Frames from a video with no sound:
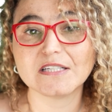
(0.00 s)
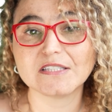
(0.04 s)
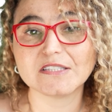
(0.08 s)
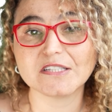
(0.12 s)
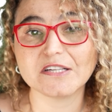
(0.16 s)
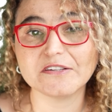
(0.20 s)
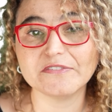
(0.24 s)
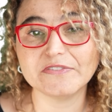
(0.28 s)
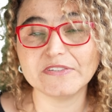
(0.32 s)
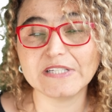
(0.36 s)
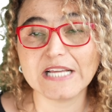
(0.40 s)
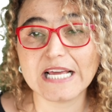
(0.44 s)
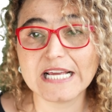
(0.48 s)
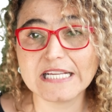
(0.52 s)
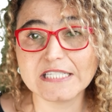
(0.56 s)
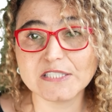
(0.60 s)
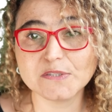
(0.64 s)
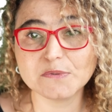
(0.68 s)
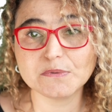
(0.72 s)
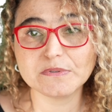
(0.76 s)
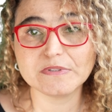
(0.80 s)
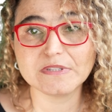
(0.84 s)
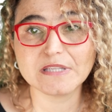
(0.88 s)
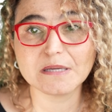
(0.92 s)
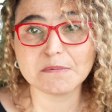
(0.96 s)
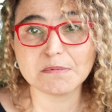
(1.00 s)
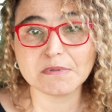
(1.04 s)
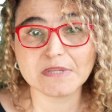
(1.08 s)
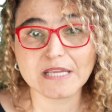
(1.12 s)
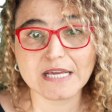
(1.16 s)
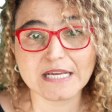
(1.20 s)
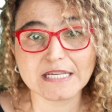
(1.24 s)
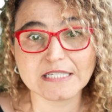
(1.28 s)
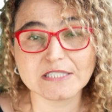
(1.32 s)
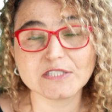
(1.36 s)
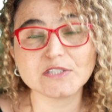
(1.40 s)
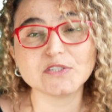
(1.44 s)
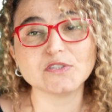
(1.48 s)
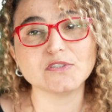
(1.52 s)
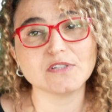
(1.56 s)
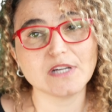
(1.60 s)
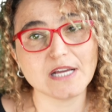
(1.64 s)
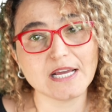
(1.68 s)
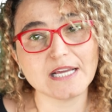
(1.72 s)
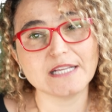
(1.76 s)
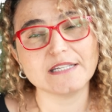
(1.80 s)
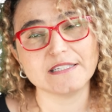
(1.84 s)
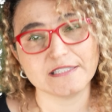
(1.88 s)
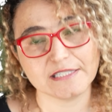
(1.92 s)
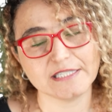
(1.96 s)
So if it ends with double S, you
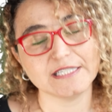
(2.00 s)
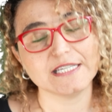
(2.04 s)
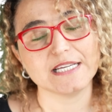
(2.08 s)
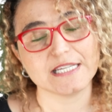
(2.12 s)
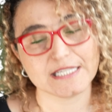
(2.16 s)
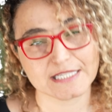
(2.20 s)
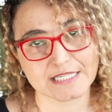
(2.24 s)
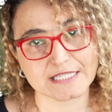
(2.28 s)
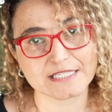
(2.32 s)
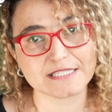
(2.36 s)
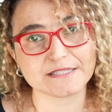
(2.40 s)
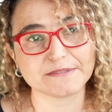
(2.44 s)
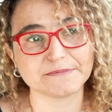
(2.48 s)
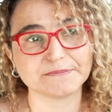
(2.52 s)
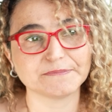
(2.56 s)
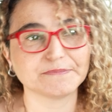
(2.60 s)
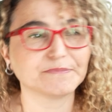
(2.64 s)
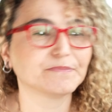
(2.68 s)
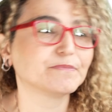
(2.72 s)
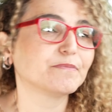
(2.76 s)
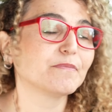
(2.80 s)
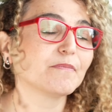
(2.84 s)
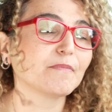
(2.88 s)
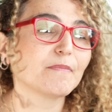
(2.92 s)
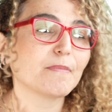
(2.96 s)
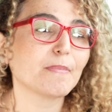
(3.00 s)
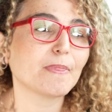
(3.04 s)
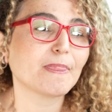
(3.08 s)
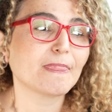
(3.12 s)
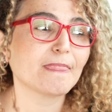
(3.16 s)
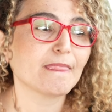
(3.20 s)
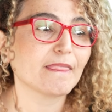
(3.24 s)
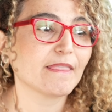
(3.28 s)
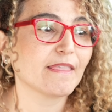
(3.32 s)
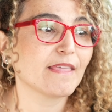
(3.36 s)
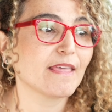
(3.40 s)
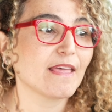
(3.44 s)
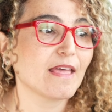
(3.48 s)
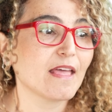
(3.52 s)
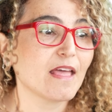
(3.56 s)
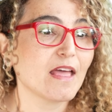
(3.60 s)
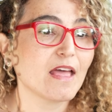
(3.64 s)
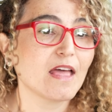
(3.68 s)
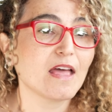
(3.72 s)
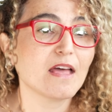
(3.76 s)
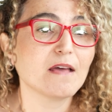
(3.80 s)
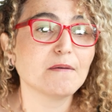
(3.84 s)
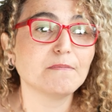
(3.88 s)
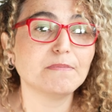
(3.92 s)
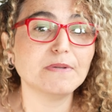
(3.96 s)
add ES.
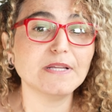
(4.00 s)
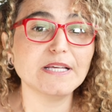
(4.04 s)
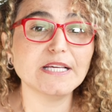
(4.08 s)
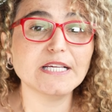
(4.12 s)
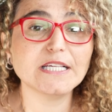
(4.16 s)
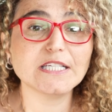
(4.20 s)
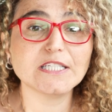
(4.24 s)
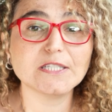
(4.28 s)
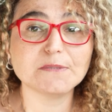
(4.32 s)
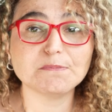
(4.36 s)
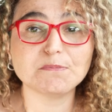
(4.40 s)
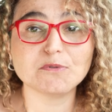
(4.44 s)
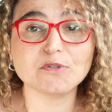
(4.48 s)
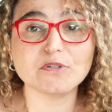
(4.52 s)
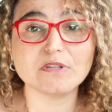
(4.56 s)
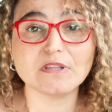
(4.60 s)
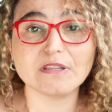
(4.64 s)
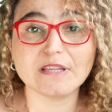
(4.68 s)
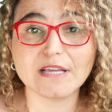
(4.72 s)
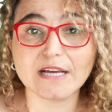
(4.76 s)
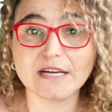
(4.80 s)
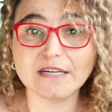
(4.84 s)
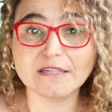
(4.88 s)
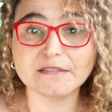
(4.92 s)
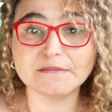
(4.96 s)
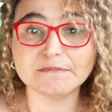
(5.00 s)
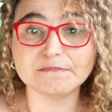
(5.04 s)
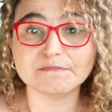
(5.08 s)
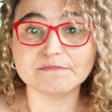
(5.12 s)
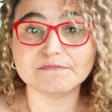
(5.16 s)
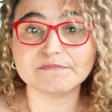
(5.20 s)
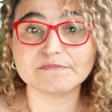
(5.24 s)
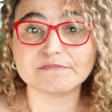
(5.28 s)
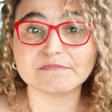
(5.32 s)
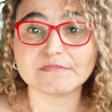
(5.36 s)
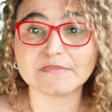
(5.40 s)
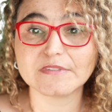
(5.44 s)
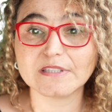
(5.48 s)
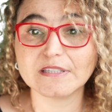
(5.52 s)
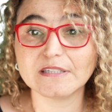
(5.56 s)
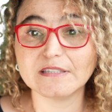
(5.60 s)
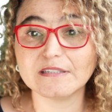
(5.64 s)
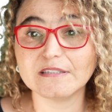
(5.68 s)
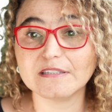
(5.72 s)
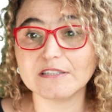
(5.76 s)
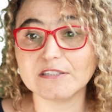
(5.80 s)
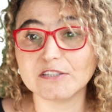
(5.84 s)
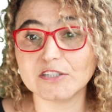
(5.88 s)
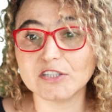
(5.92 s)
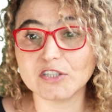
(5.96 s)
Please put that
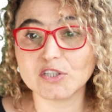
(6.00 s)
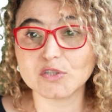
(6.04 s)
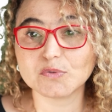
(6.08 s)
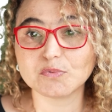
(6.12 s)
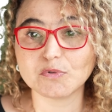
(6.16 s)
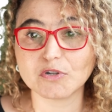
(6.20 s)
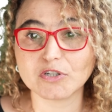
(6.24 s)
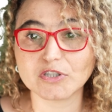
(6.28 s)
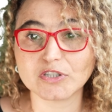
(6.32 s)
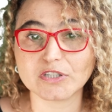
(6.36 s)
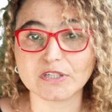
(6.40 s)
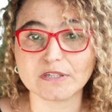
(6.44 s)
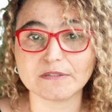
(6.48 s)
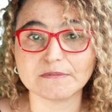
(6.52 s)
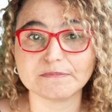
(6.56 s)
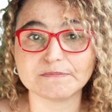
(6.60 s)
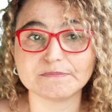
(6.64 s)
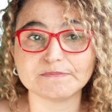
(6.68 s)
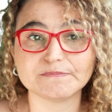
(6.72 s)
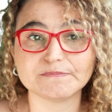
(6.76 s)
in the dishwasher.